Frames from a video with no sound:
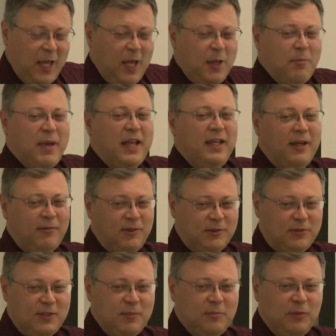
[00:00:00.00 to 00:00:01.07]
Many of the
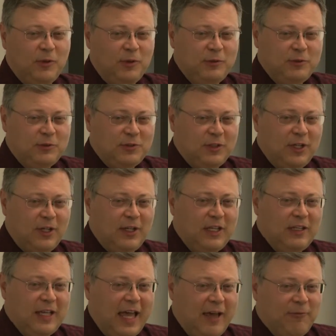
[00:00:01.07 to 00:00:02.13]
symbols
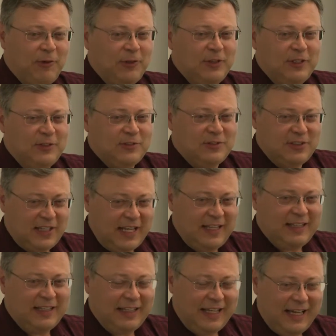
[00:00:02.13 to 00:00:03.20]
have only
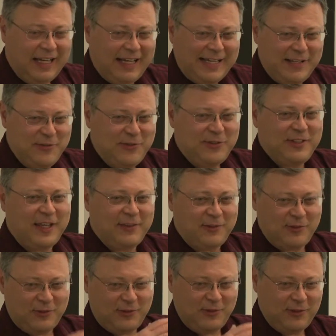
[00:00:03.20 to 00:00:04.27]
straight lines.
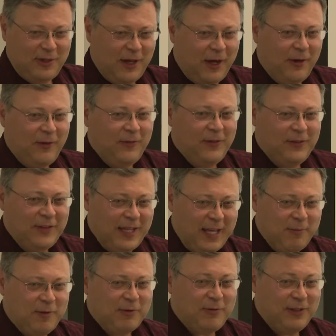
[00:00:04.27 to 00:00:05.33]
That's how the
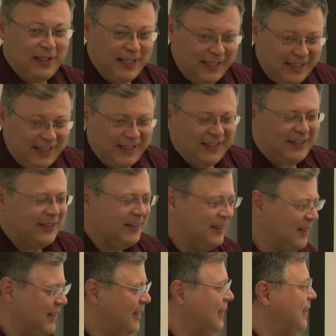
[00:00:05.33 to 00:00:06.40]
name of linear
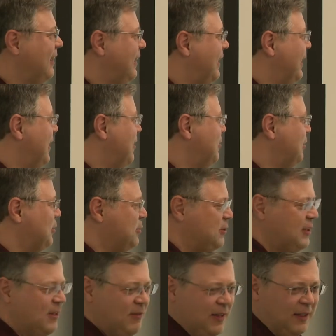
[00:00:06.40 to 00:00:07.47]
was
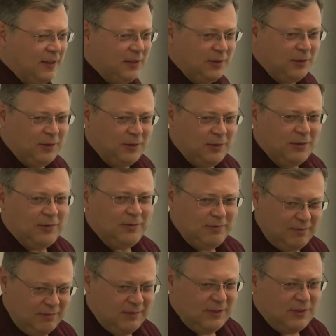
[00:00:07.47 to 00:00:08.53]
given to
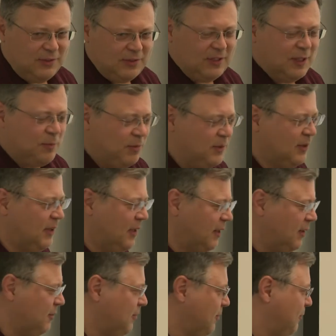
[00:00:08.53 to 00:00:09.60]
this script
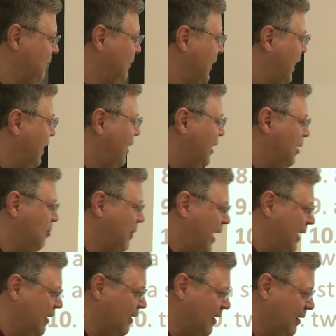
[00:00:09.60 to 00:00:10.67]

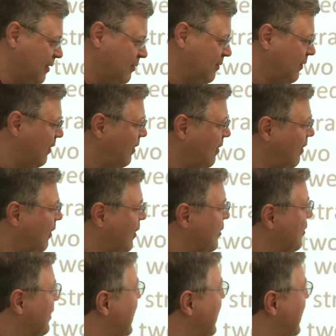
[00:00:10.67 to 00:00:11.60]
by Arthur